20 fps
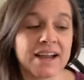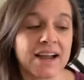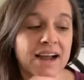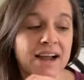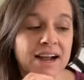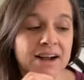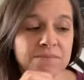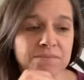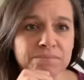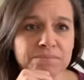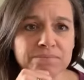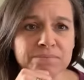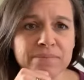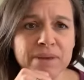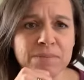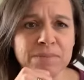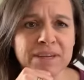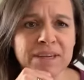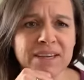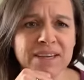Um,
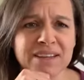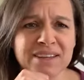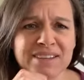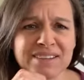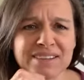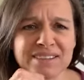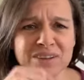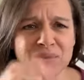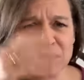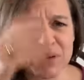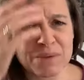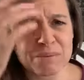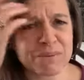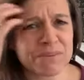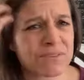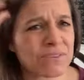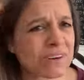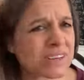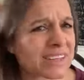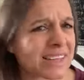maybe the week
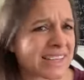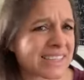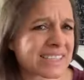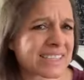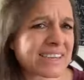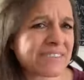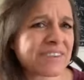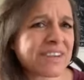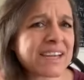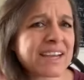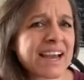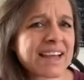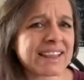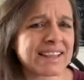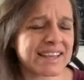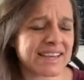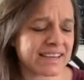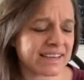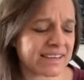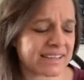before Thanksgiving, I
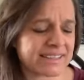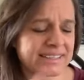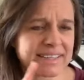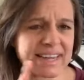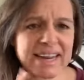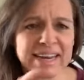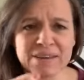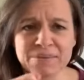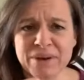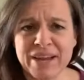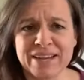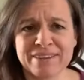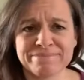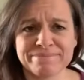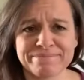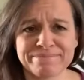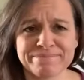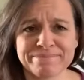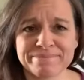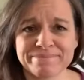think. Anyway,
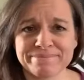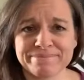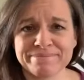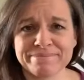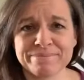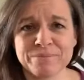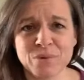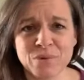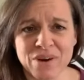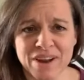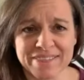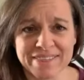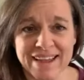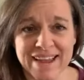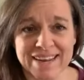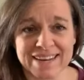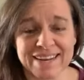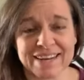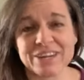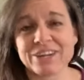more on
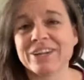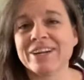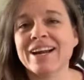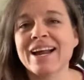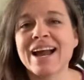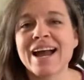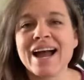that later.